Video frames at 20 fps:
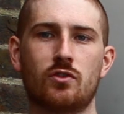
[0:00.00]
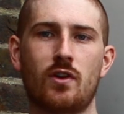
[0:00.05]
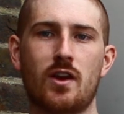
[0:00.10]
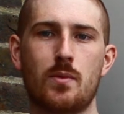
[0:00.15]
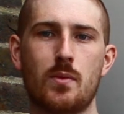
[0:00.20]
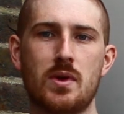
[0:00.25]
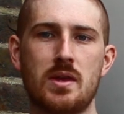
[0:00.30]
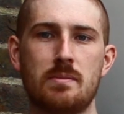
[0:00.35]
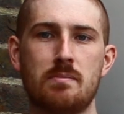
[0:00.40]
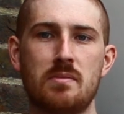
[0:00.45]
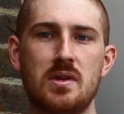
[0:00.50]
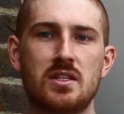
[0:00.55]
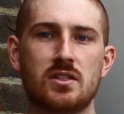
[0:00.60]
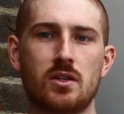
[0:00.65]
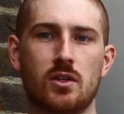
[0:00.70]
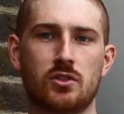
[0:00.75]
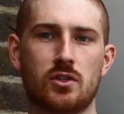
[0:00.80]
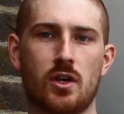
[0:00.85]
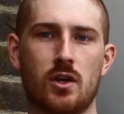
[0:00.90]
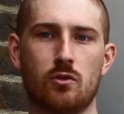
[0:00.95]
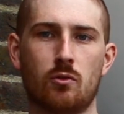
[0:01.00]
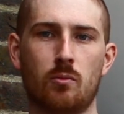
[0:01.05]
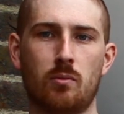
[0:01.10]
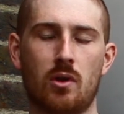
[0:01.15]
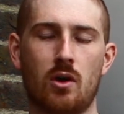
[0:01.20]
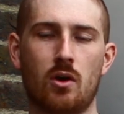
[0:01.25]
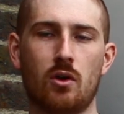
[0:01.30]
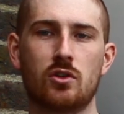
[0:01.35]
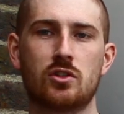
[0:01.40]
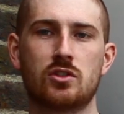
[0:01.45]
to 8 week mesocycle
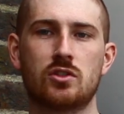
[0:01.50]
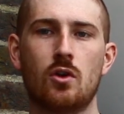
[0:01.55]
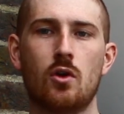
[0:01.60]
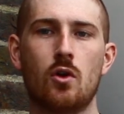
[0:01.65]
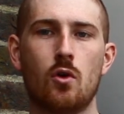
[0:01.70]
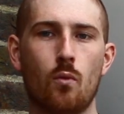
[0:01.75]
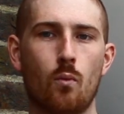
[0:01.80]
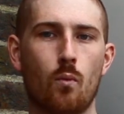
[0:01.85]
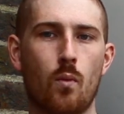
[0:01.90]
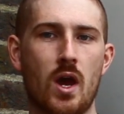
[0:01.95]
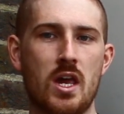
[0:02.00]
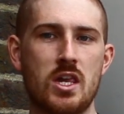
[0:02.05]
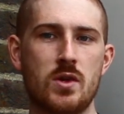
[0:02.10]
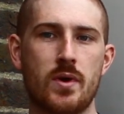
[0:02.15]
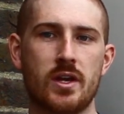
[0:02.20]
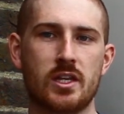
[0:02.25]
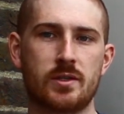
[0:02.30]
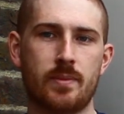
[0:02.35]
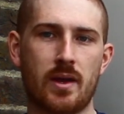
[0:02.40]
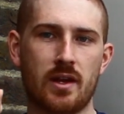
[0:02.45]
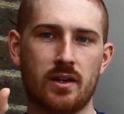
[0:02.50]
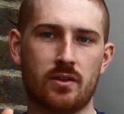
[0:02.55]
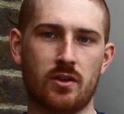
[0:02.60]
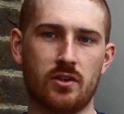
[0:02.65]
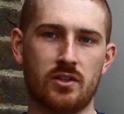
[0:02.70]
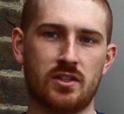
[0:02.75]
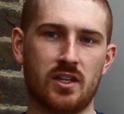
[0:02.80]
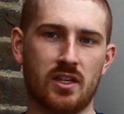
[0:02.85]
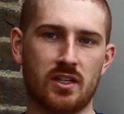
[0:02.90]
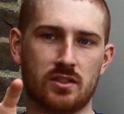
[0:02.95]
blocks, where you expect
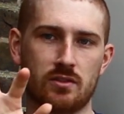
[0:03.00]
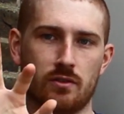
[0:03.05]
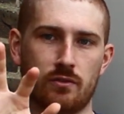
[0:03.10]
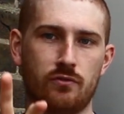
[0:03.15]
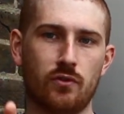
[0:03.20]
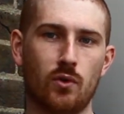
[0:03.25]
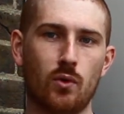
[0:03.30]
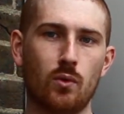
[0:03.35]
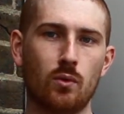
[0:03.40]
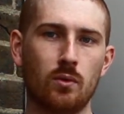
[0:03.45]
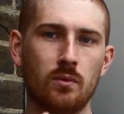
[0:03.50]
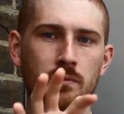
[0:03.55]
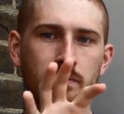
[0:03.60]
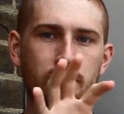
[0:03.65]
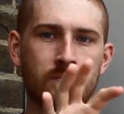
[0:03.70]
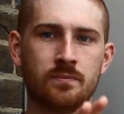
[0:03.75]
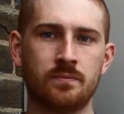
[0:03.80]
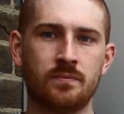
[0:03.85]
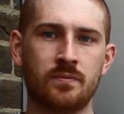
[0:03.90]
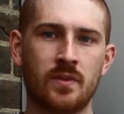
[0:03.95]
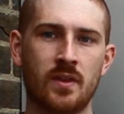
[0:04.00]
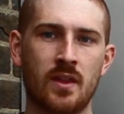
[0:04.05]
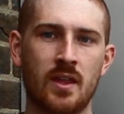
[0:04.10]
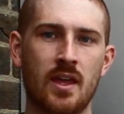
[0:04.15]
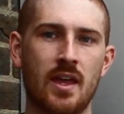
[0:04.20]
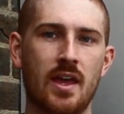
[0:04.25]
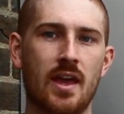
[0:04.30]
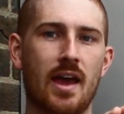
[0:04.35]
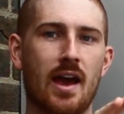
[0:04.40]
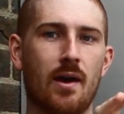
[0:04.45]
those things to fall
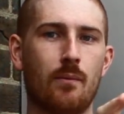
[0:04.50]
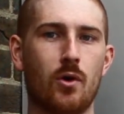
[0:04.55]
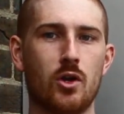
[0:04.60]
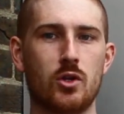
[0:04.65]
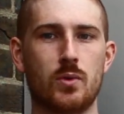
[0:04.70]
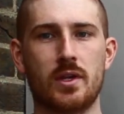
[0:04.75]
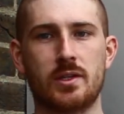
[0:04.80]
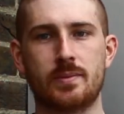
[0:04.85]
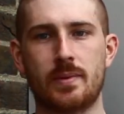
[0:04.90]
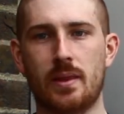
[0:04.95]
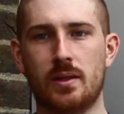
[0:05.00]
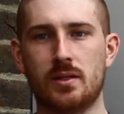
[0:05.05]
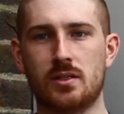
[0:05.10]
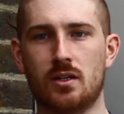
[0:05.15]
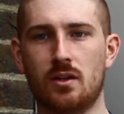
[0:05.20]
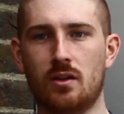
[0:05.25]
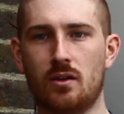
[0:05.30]
and what you expect them to